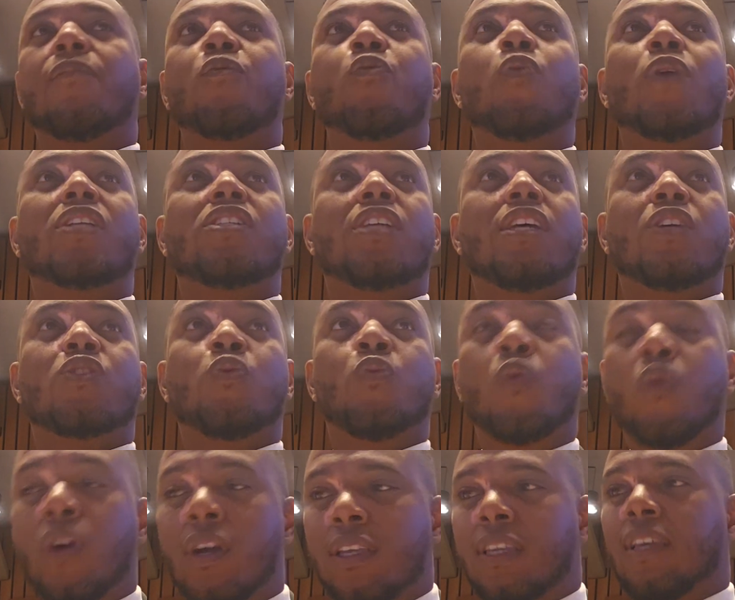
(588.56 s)
which is
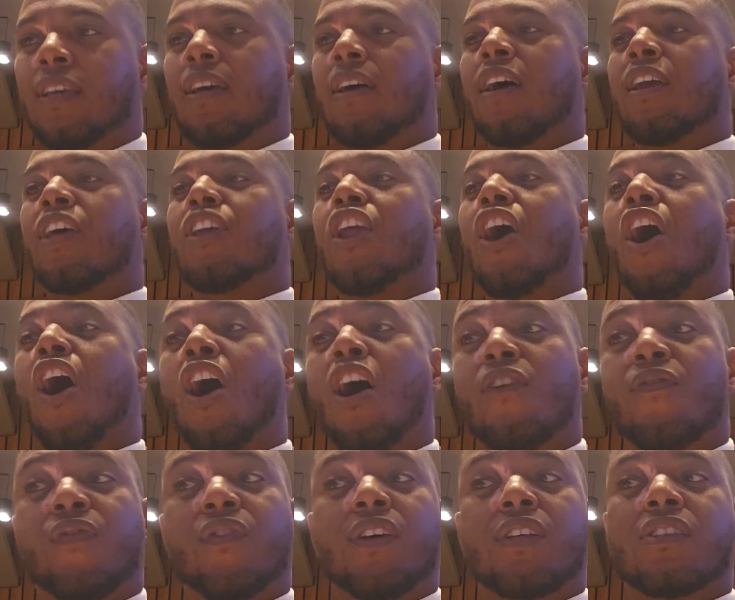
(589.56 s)
working on an
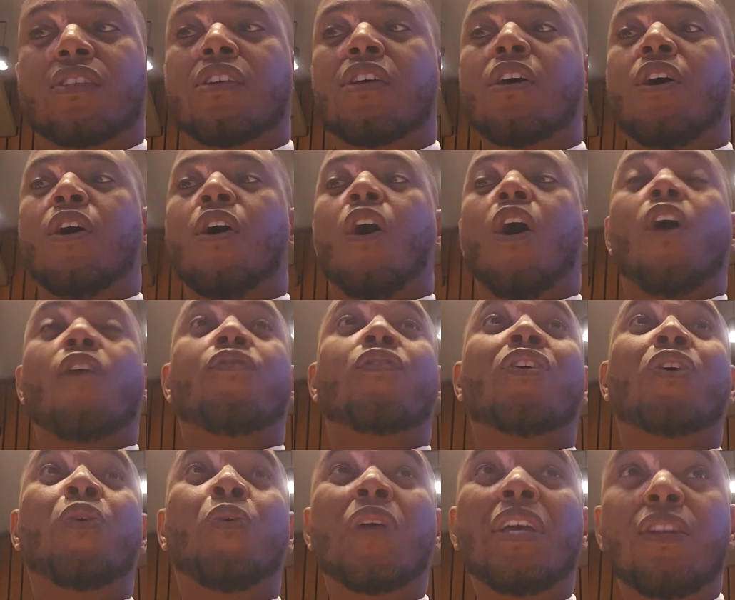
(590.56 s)
office
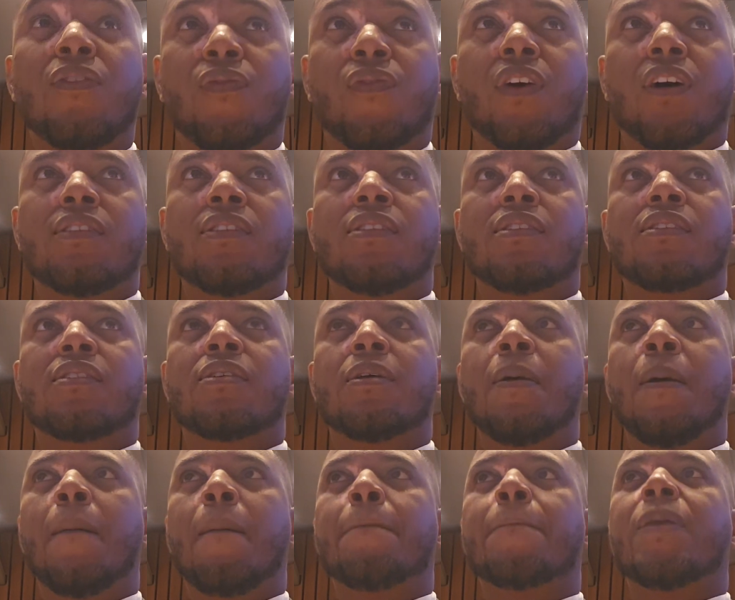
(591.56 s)
of green funds.
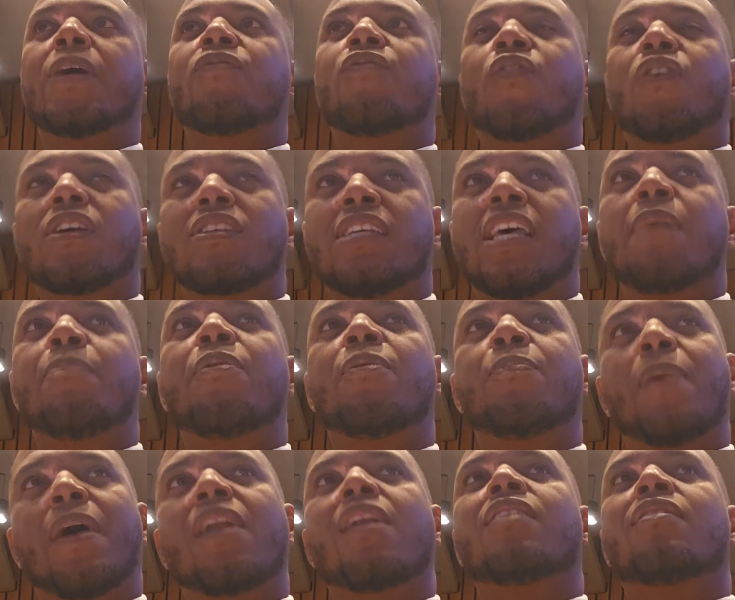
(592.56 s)
But for example,
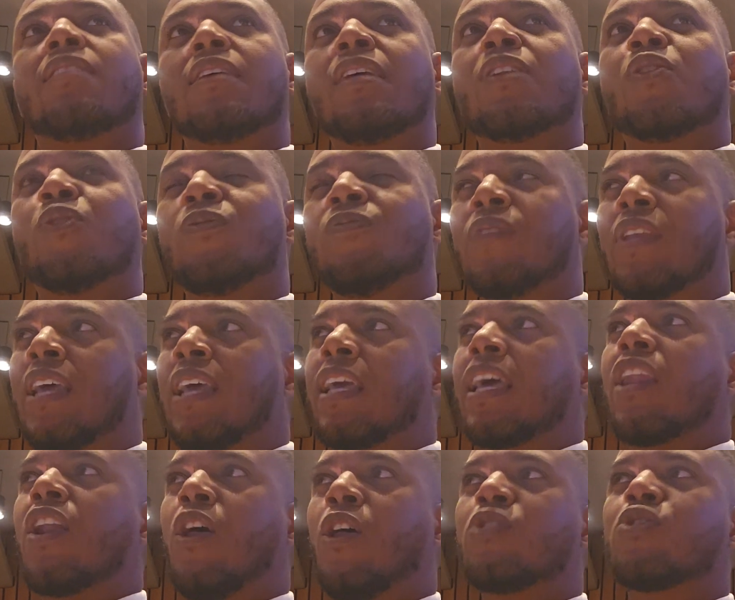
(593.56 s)
Parliamentary
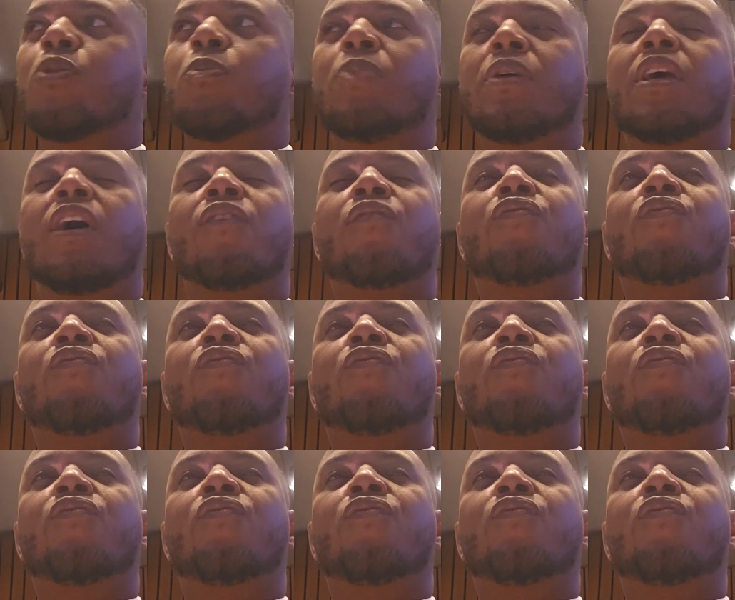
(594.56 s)
can also be a